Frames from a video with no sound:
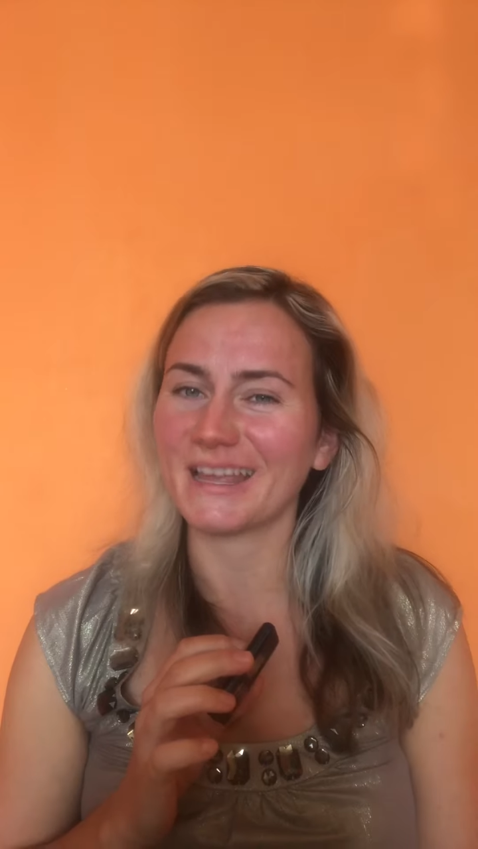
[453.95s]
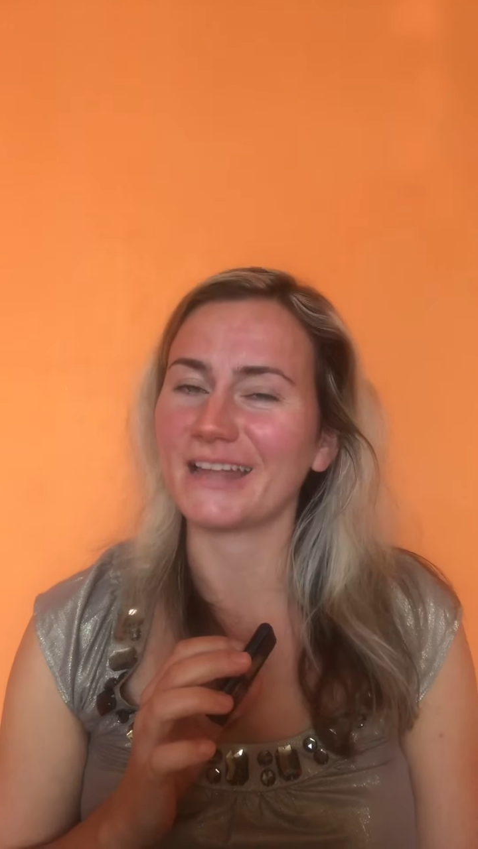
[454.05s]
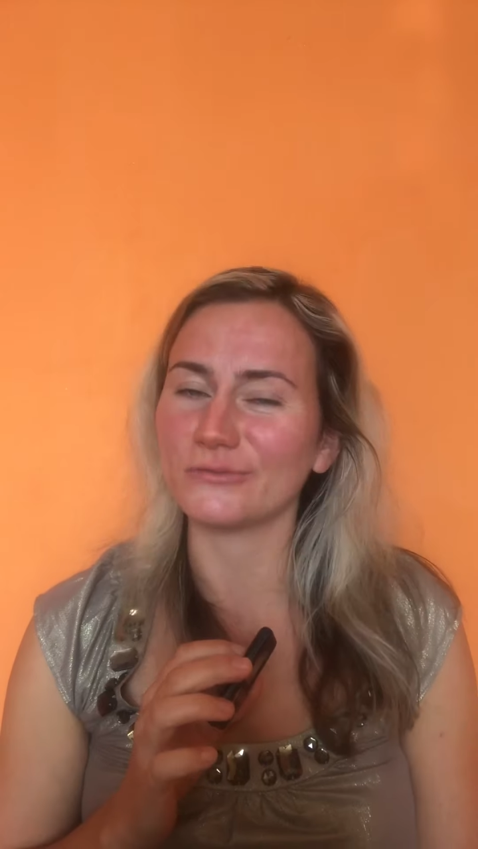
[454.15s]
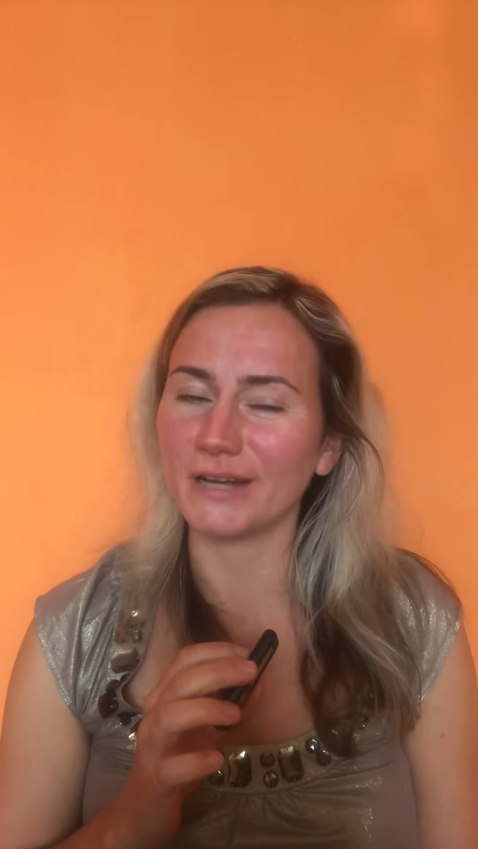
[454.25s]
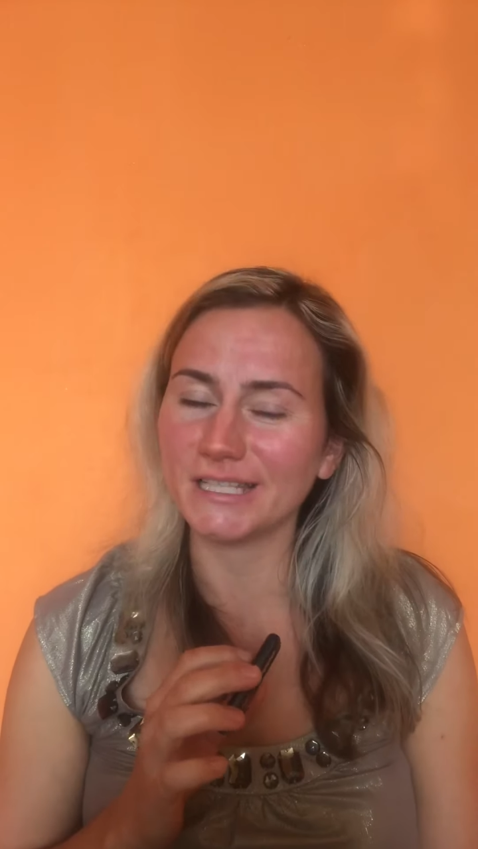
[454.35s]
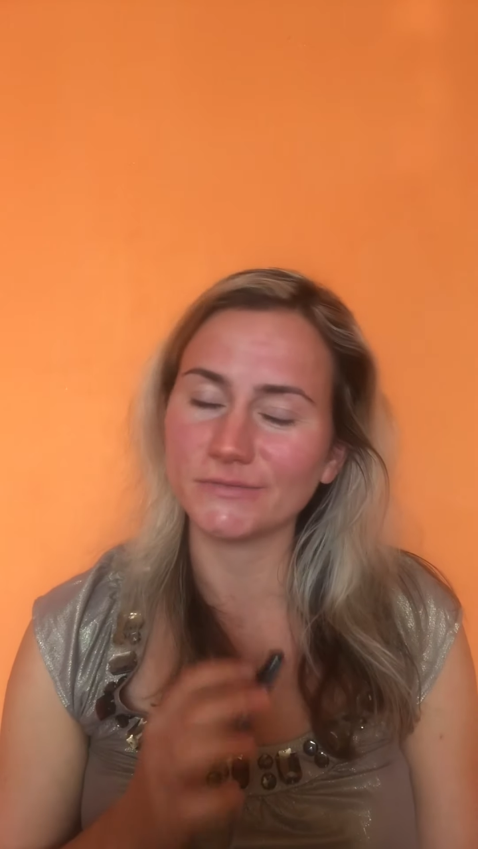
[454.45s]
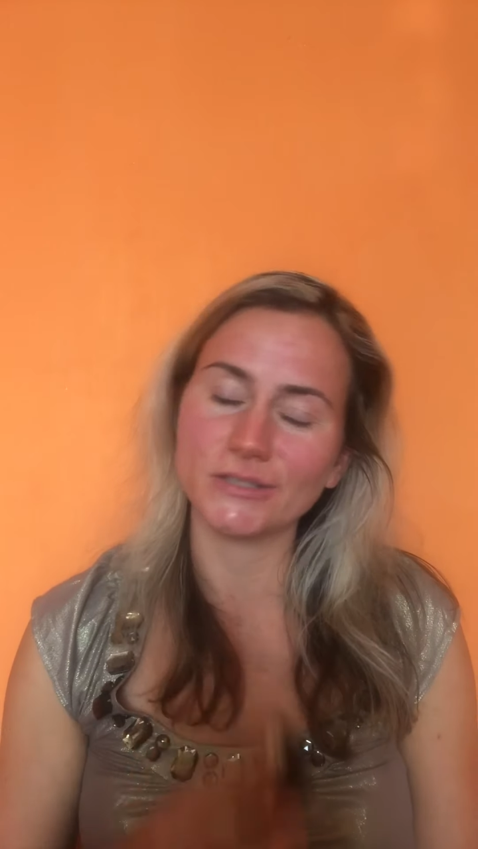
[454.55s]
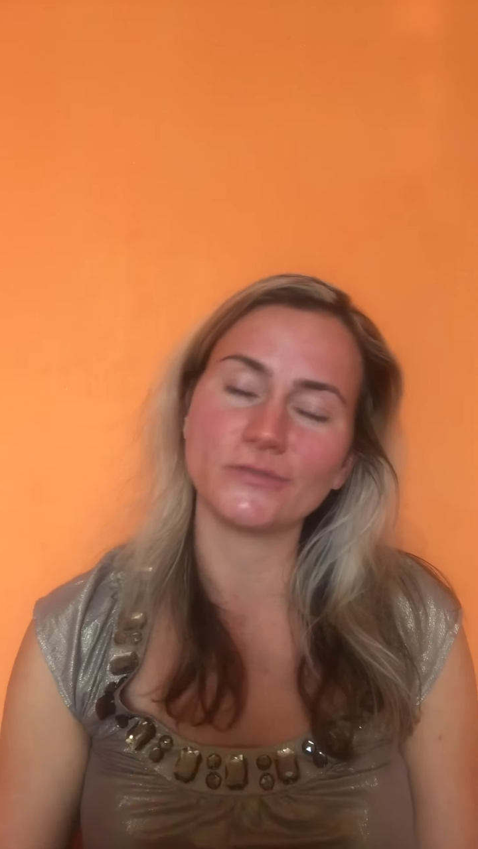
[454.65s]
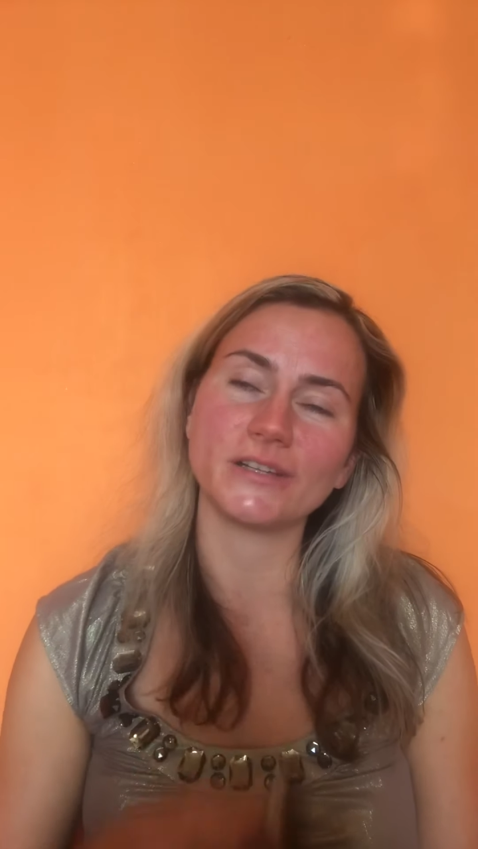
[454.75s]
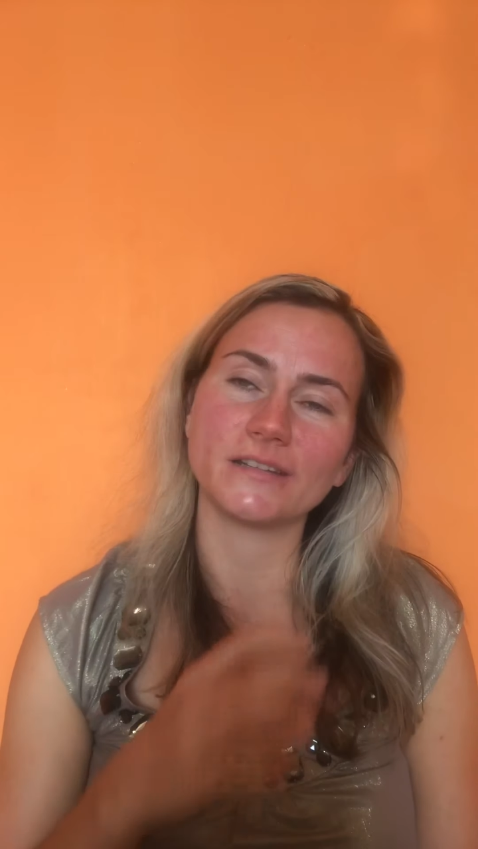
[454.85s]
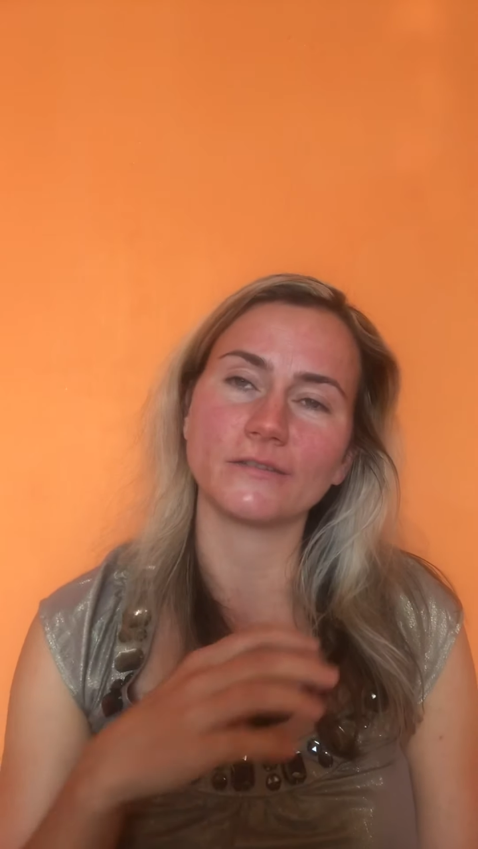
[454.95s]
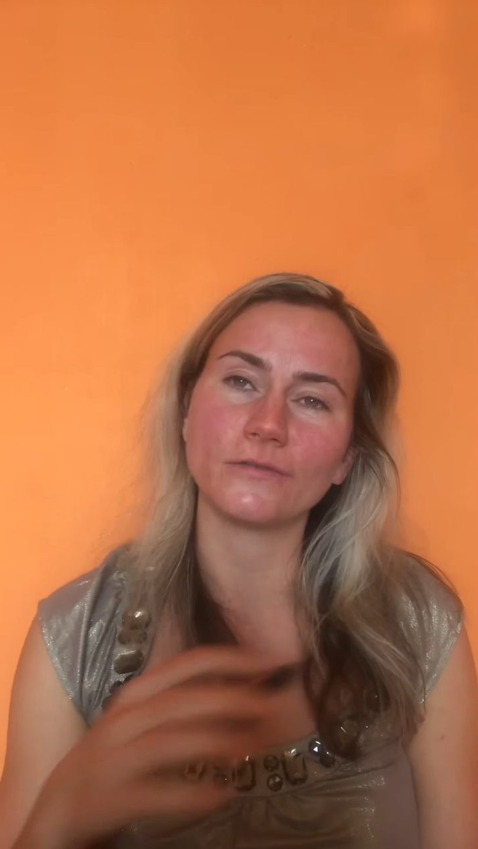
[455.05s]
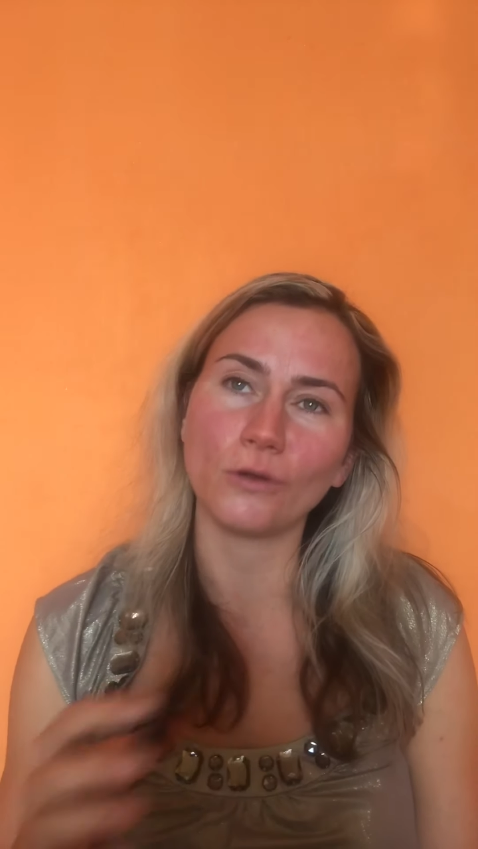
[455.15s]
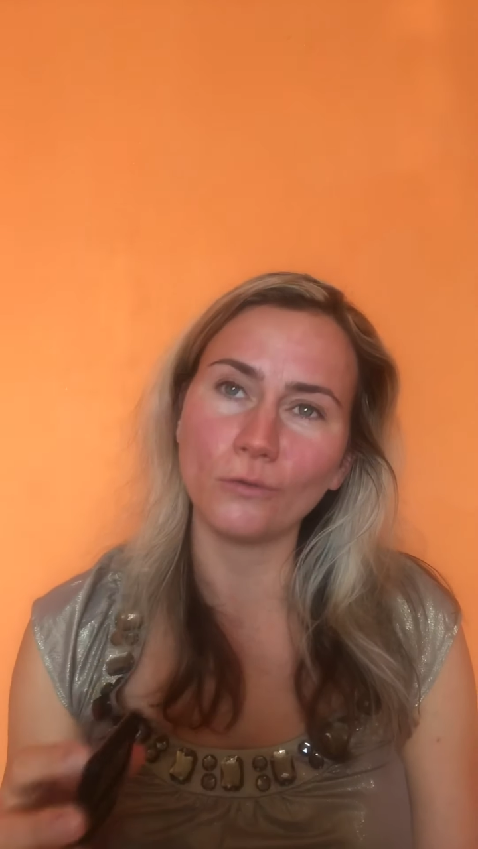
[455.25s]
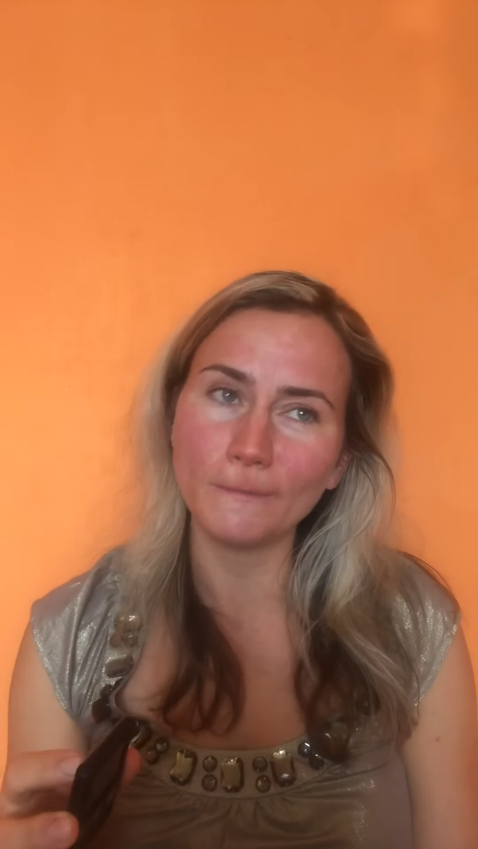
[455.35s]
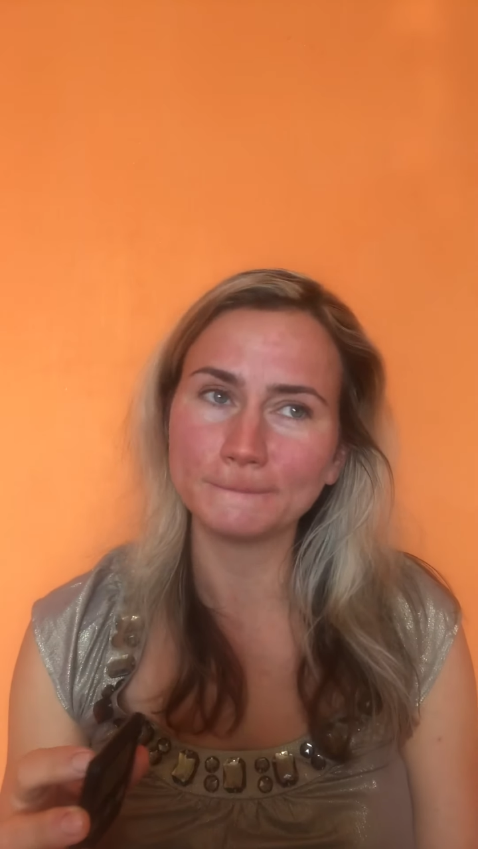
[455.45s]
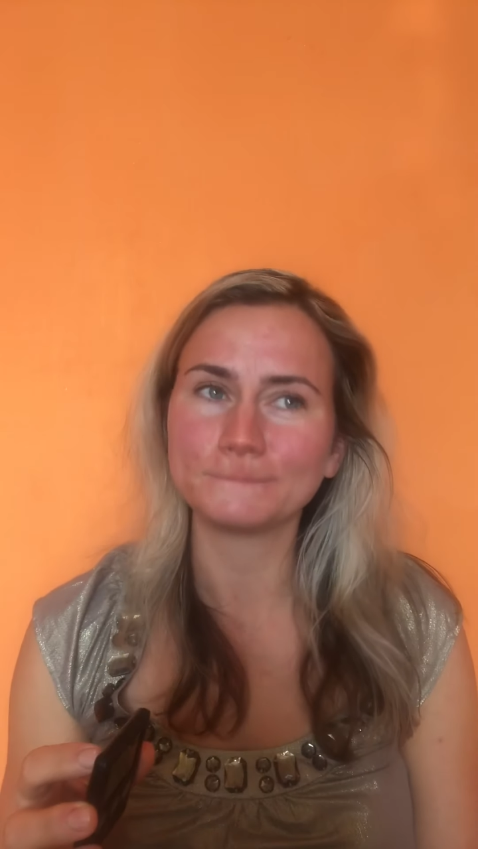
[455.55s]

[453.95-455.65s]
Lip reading: Otherwise, when you're in the flow,